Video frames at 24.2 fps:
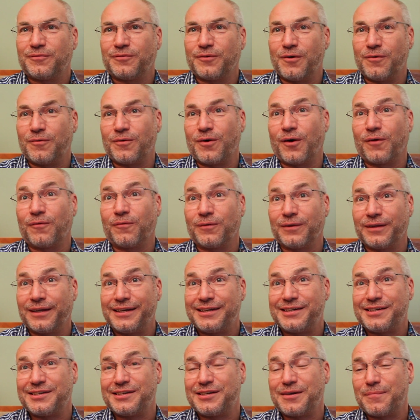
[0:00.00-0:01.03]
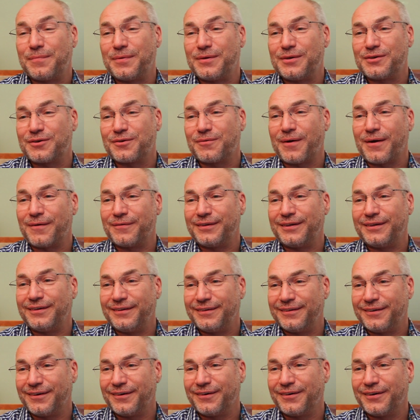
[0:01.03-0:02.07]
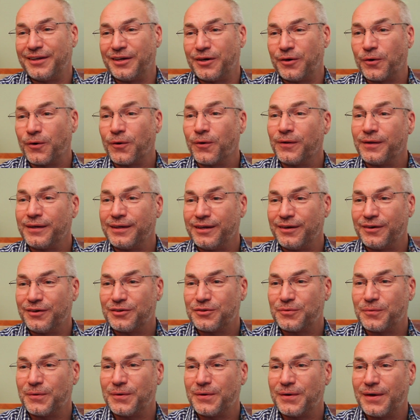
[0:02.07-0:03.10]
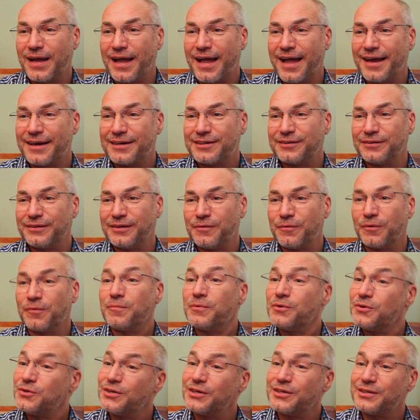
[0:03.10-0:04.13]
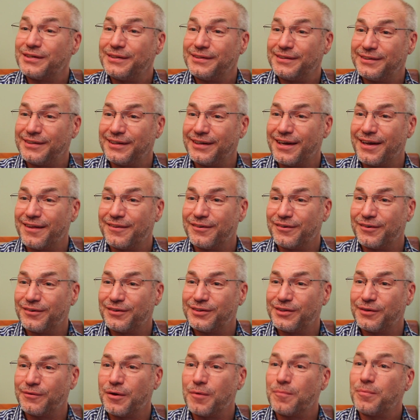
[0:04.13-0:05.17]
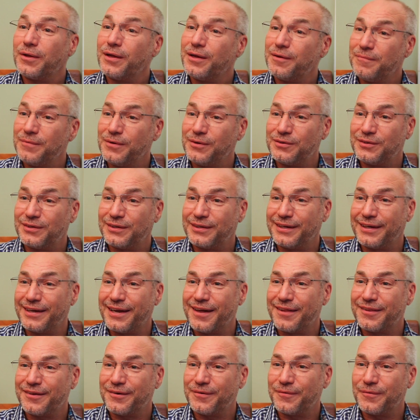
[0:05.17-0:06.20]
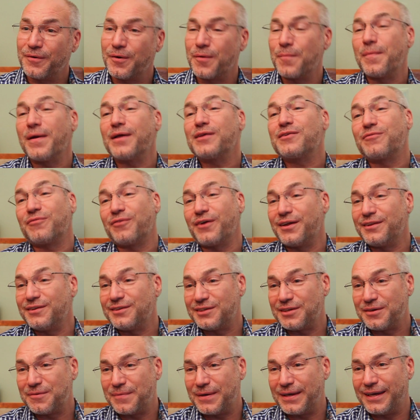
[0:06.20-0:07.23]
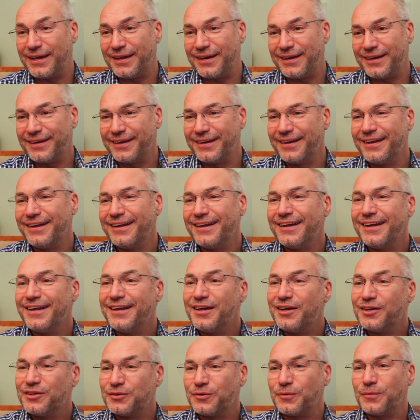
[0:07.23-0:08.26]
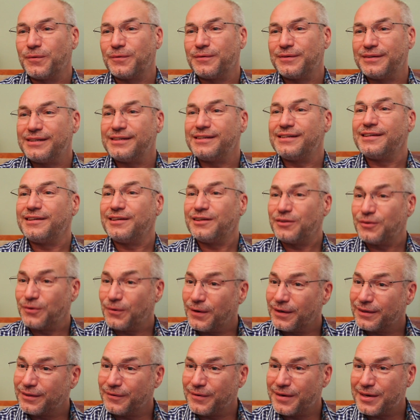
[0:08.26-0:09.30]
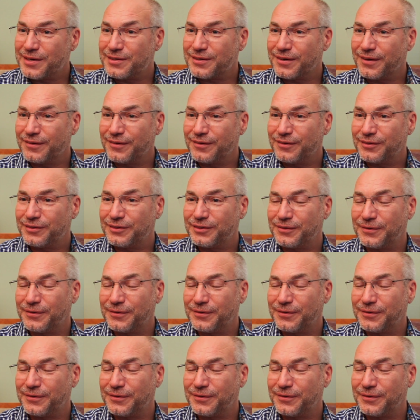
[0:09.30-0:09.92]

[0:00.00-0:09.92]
Well, our relationship is grounded in our early years. We actually were musicians together, so we played music together. We were best friends in the beginning, so it was easy to talk to each other.